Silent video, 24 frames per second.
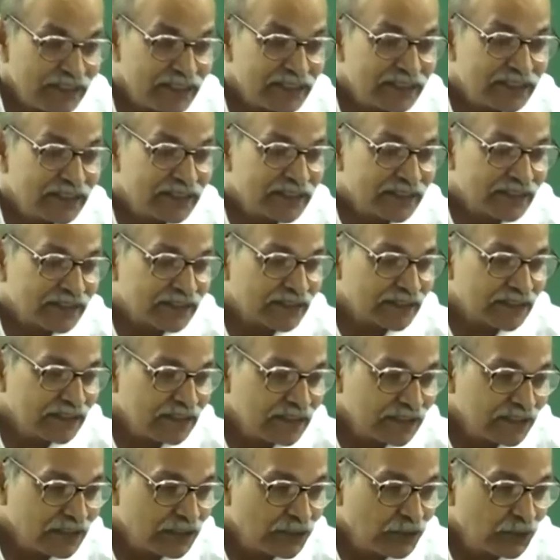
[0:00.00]
in this direction.
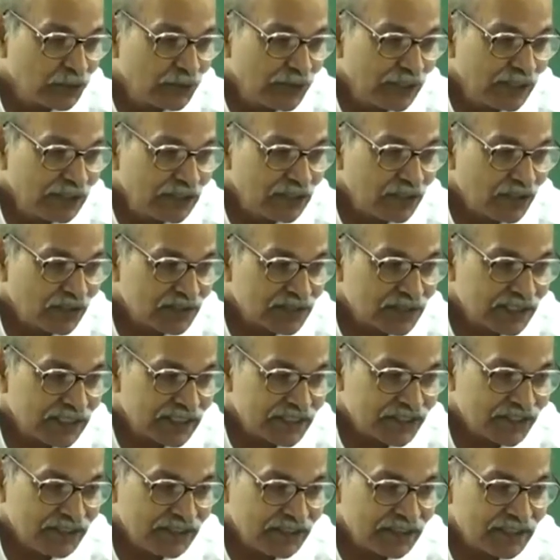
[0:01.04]
During the
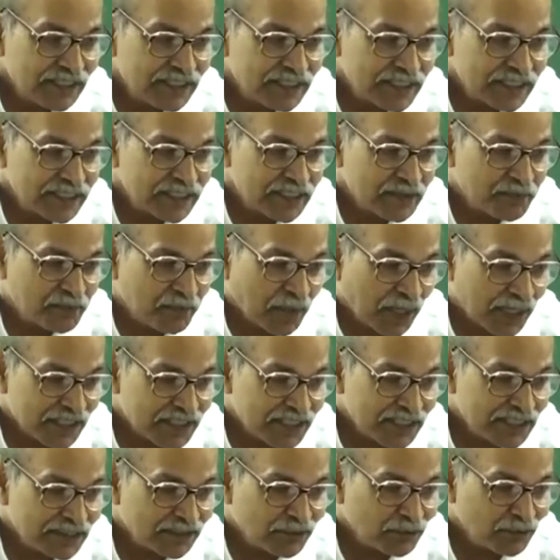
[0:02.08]
oscillation, it is
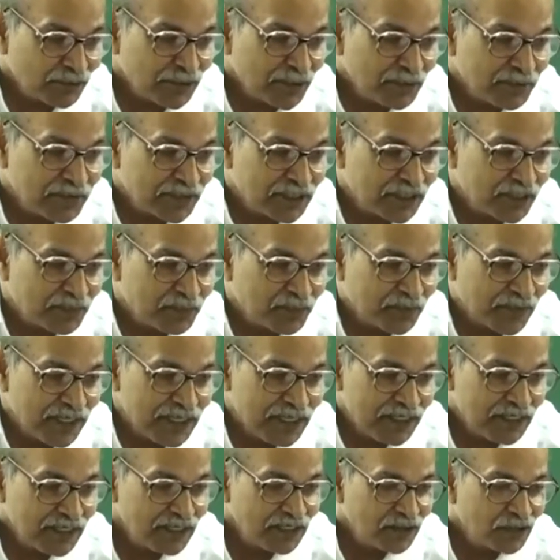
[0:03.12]
passing through the middle
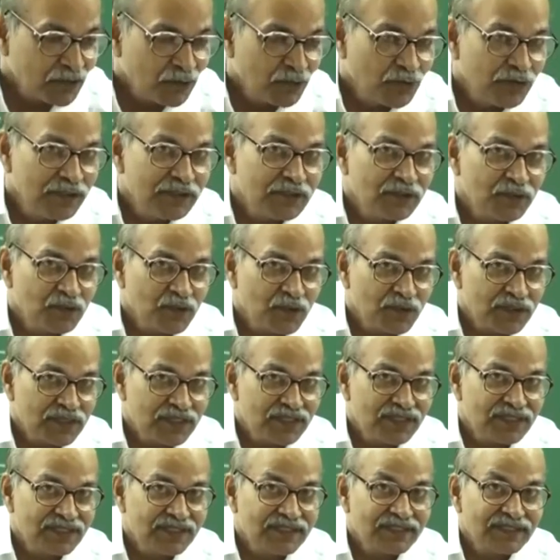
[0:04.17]
point, going
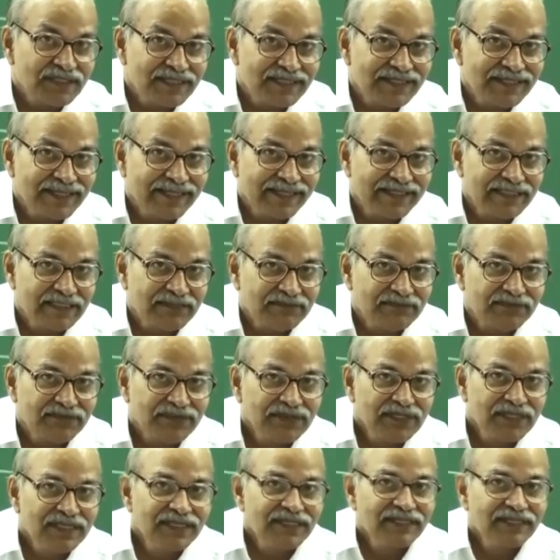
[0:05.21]
towards this negative